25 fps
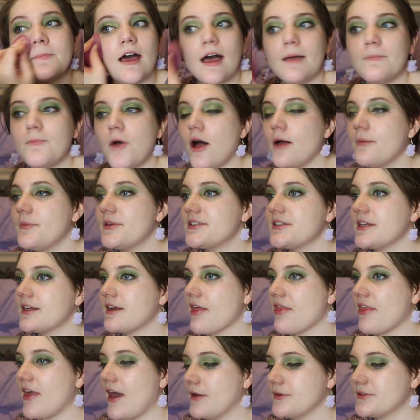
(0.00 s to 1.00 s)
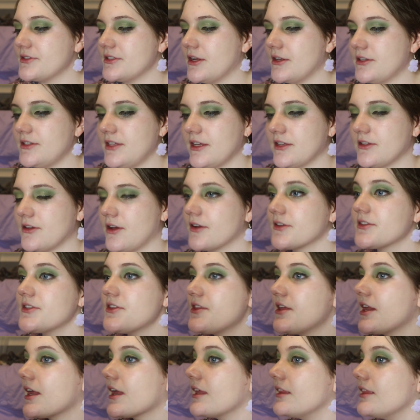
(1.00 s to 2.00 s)
I'm almost at 1,000 on TikTok, so
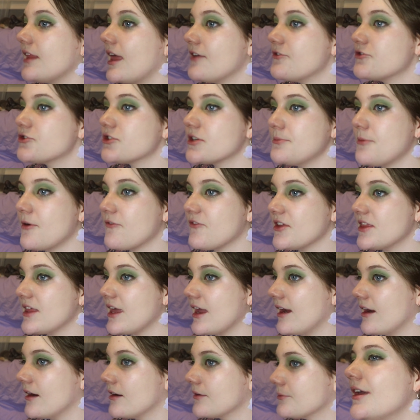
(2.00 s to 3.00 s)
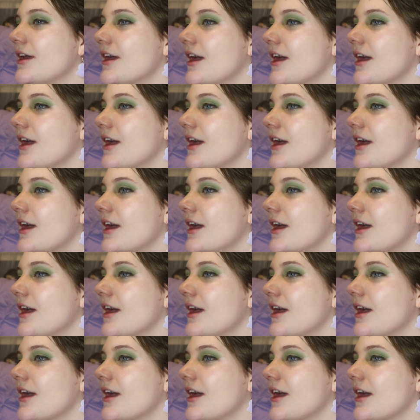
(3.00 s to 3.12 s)
then I can live stream over there.